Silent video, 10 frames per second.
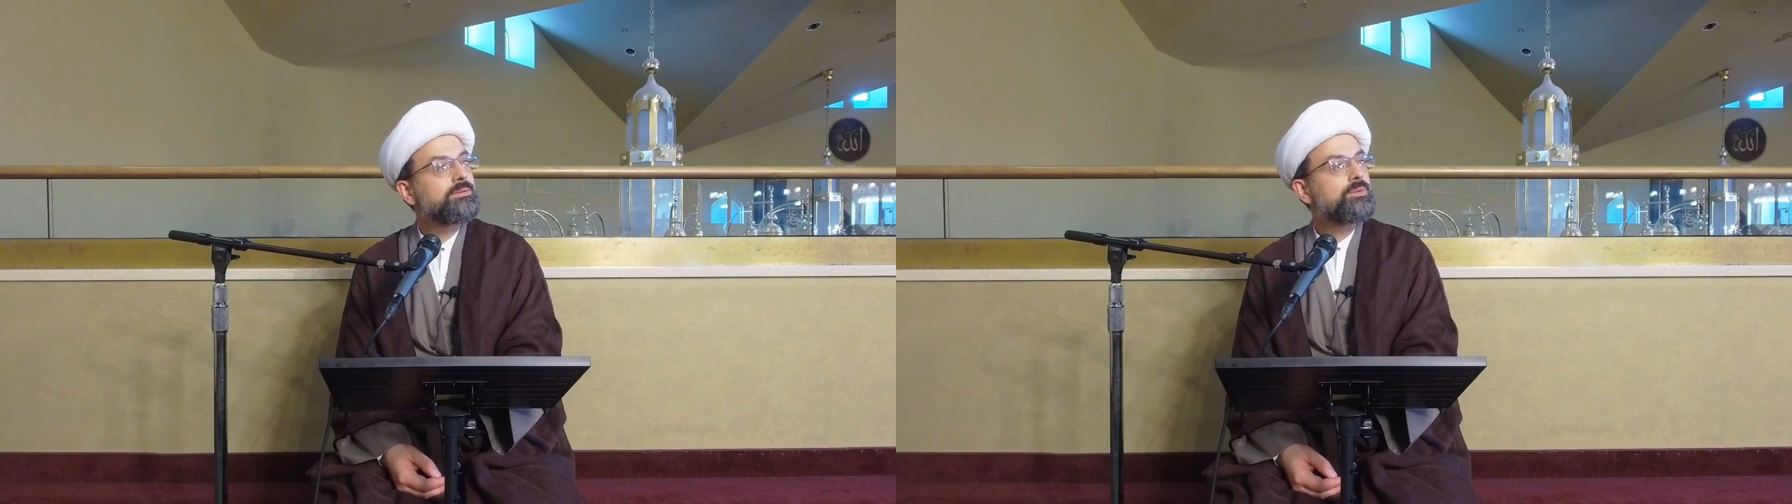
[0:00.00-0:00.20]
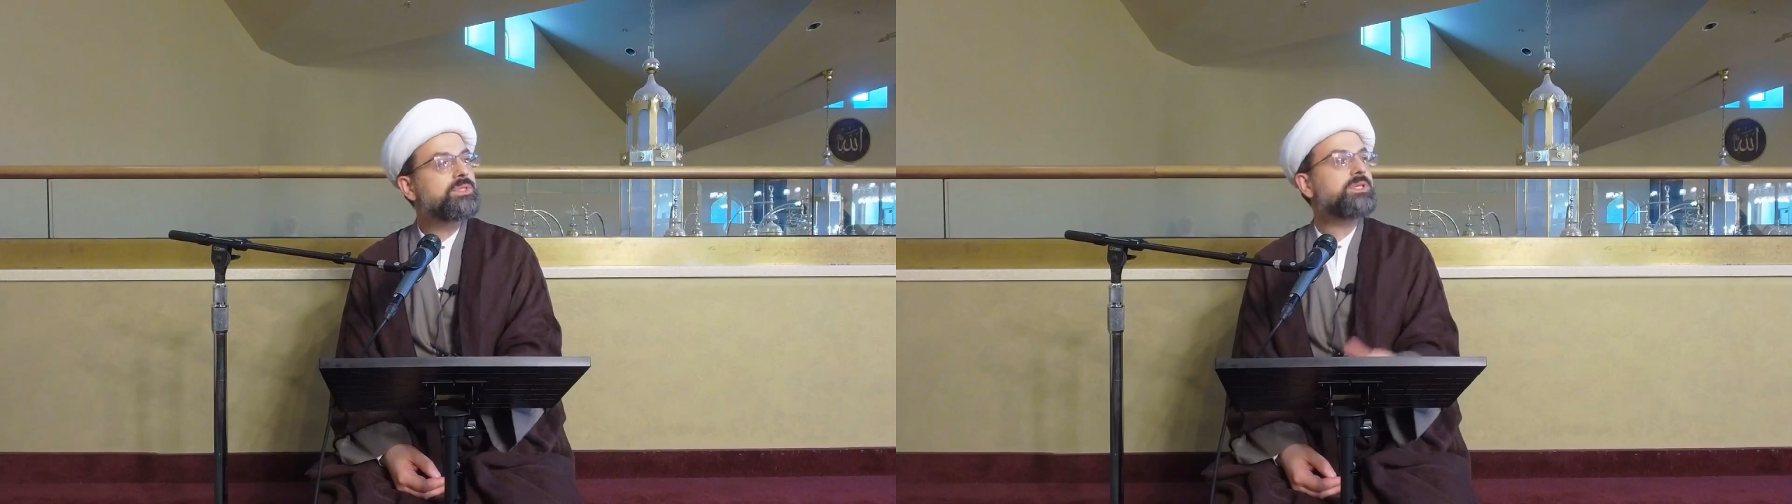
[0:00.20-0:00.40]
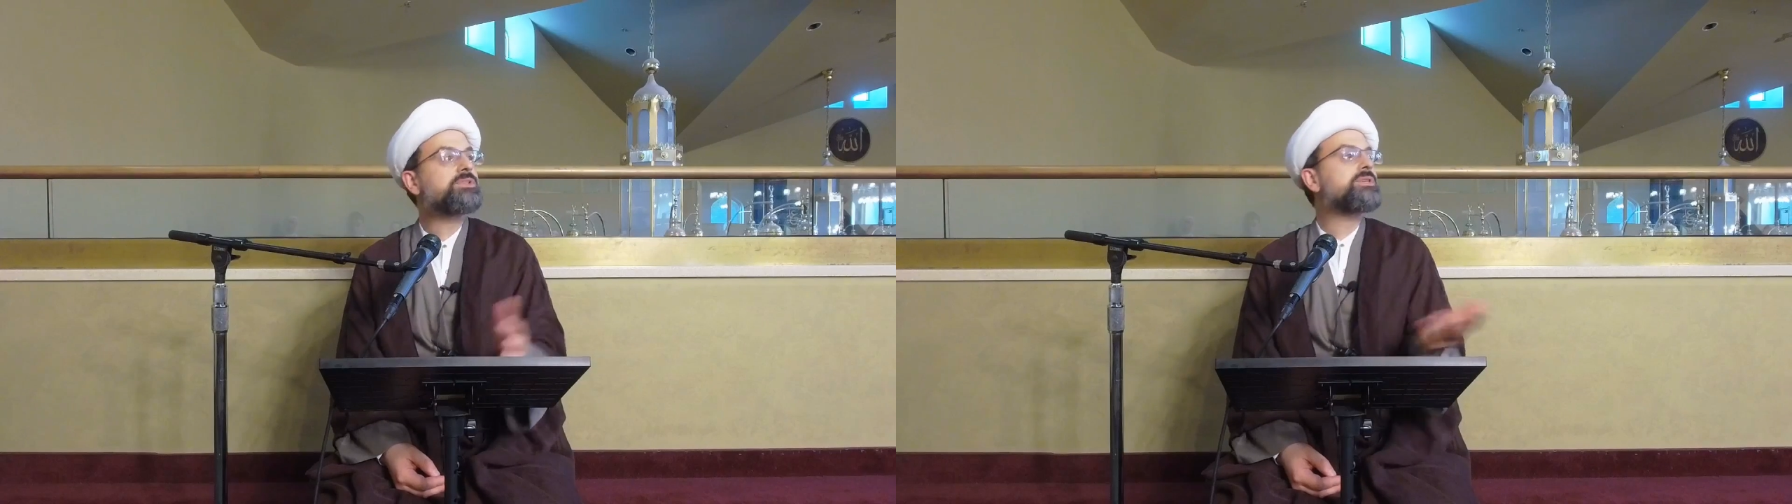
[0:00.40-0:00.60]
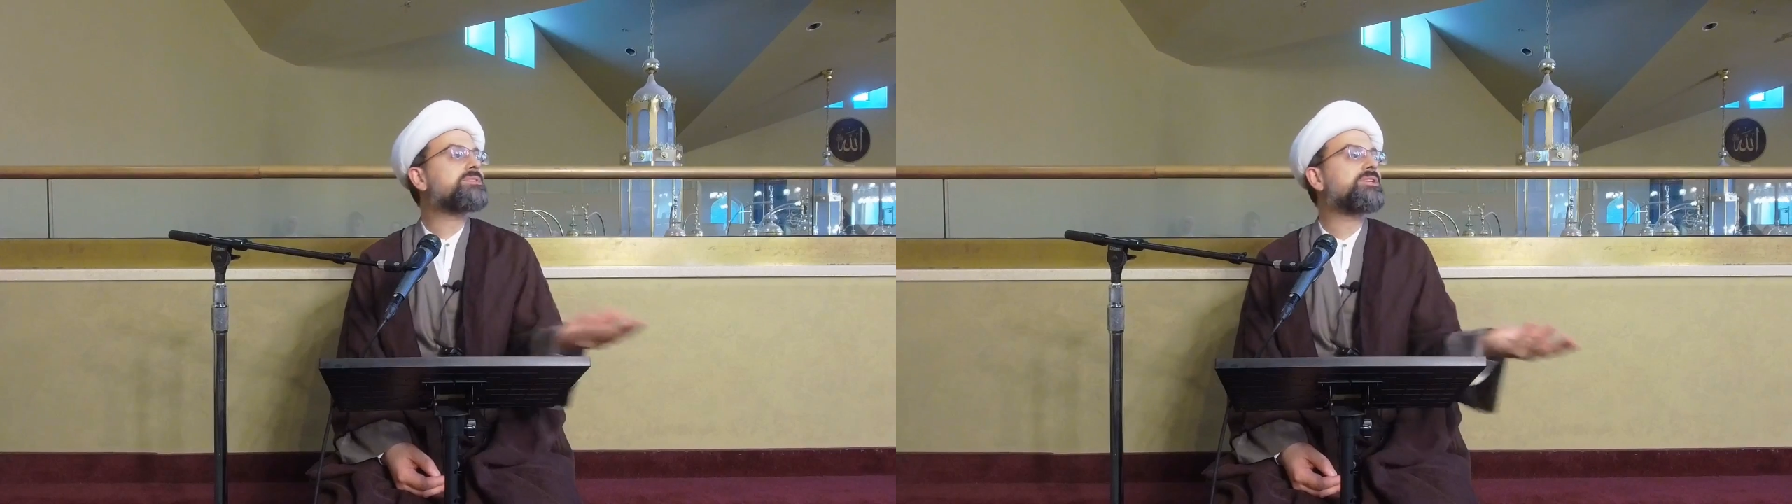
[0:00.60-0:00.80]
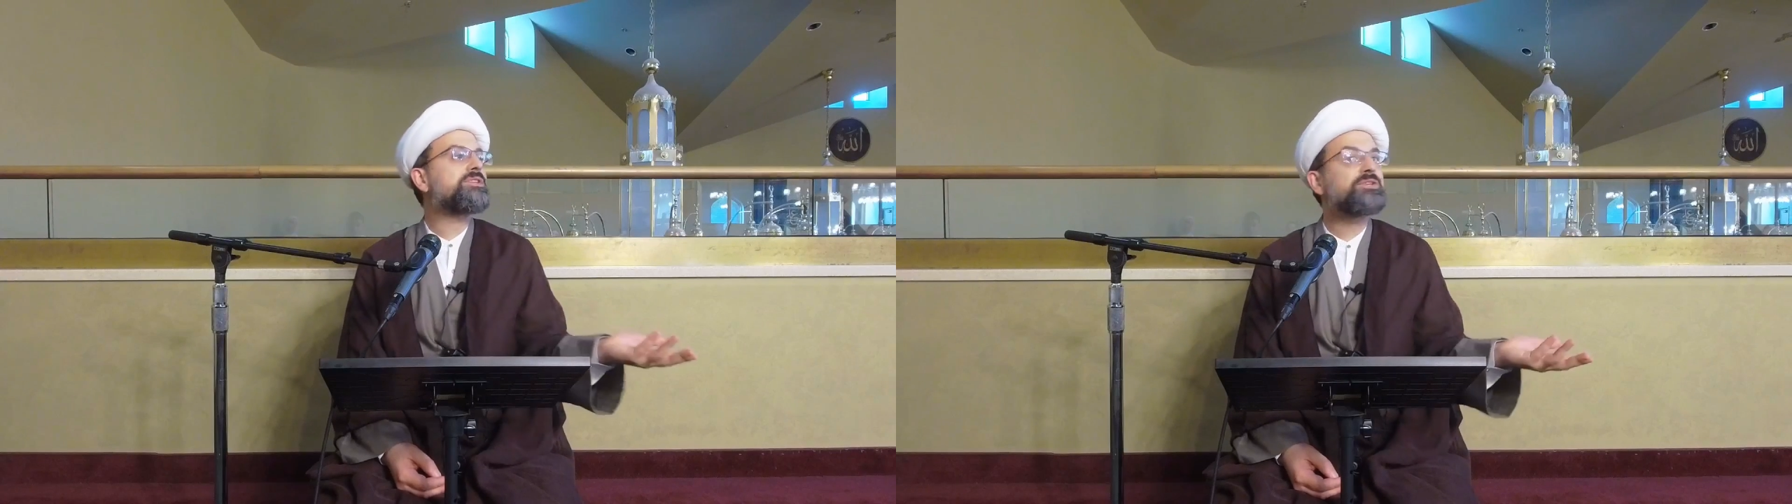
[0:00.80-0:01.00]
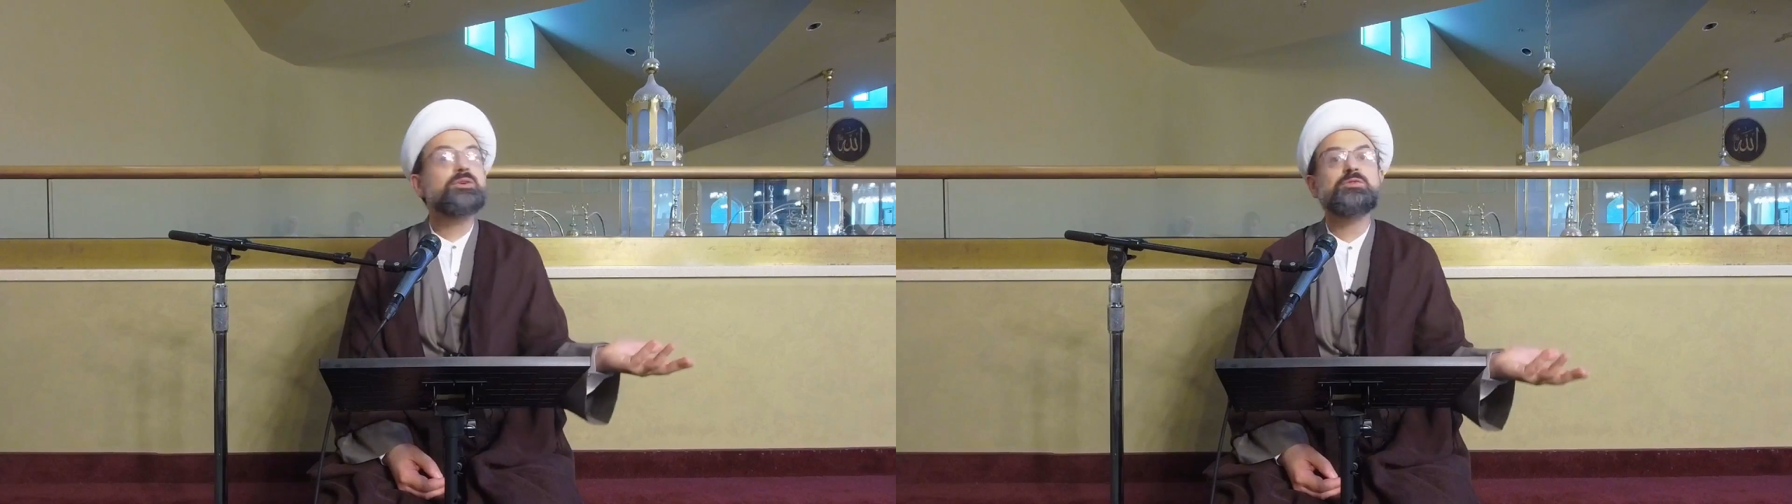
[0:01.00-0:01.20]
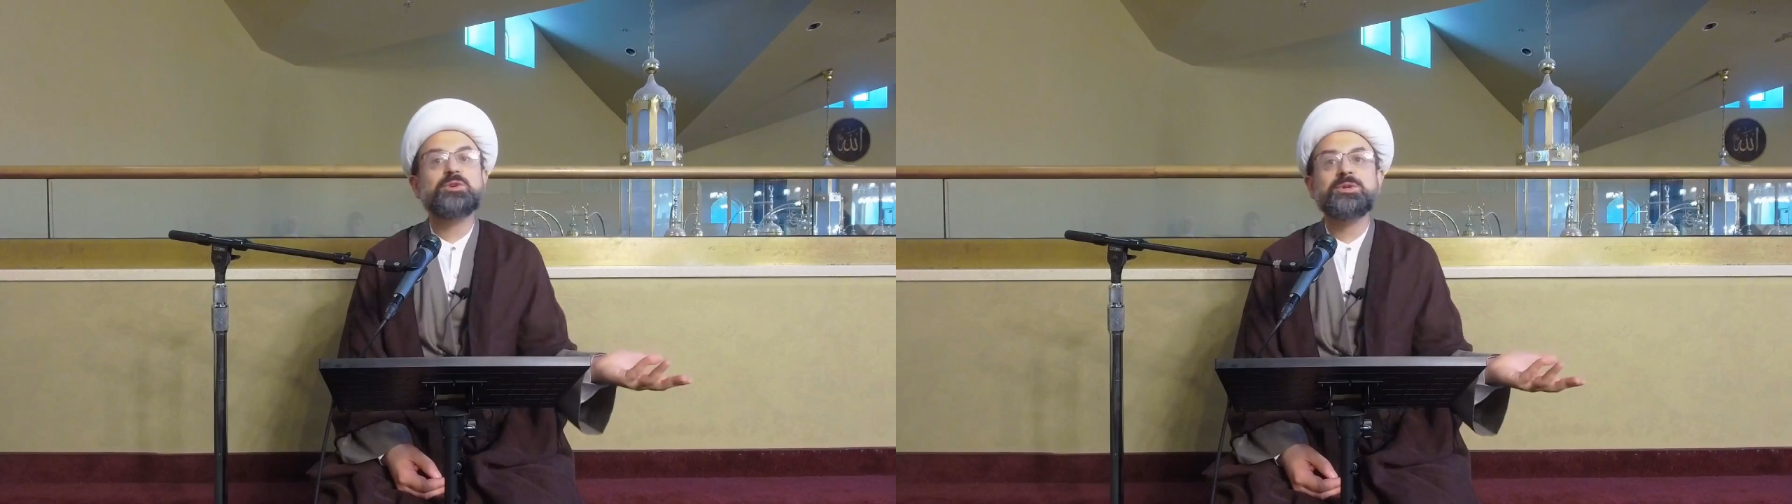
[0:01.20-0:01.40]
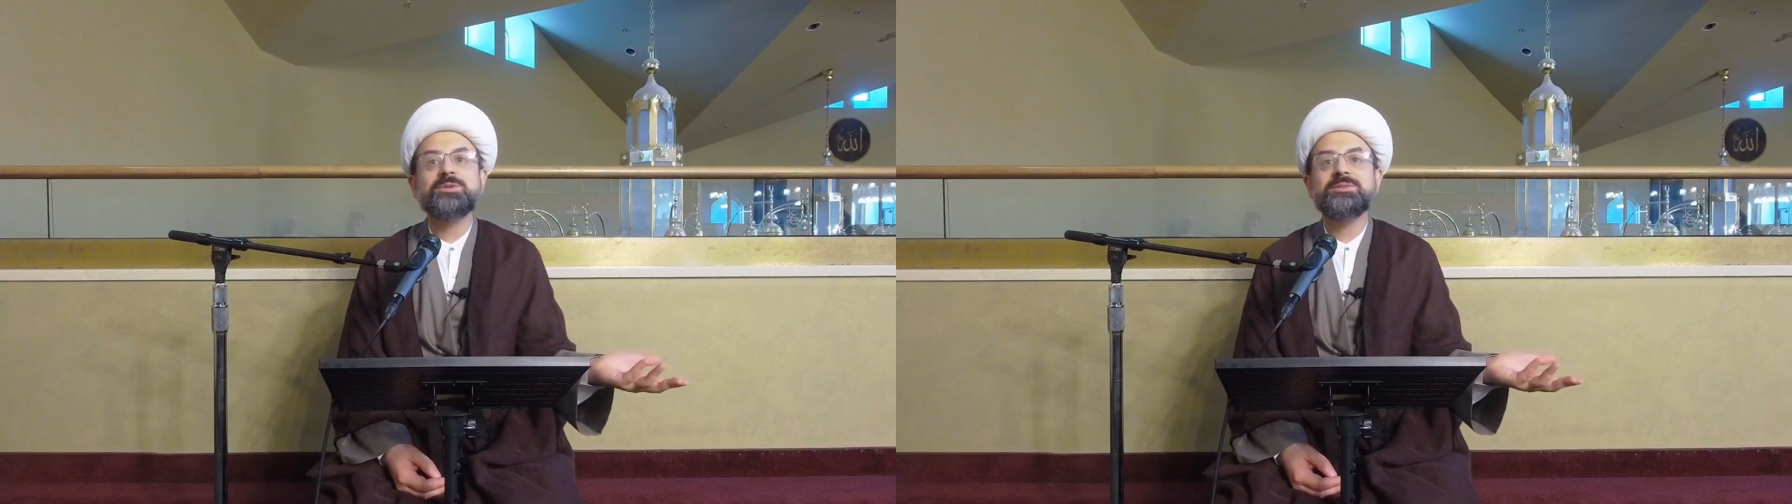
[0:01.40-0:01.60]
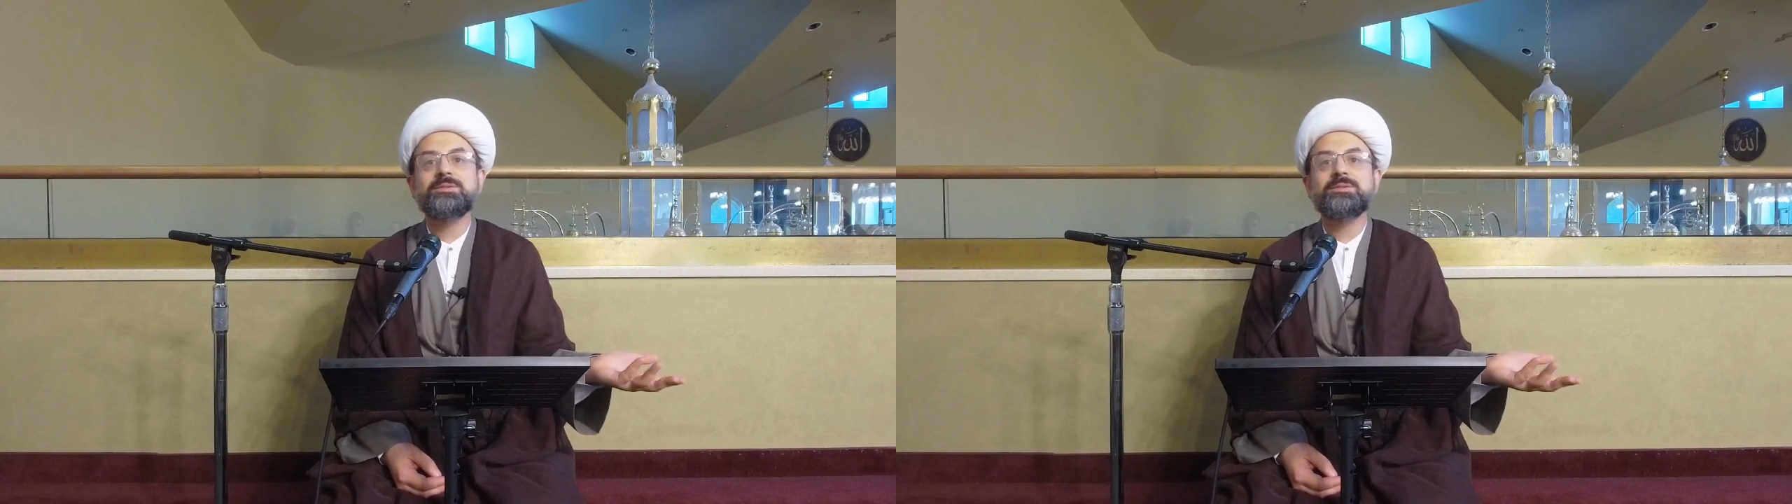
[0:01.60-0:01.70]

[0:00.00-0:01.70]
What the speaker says: What's a translation overall?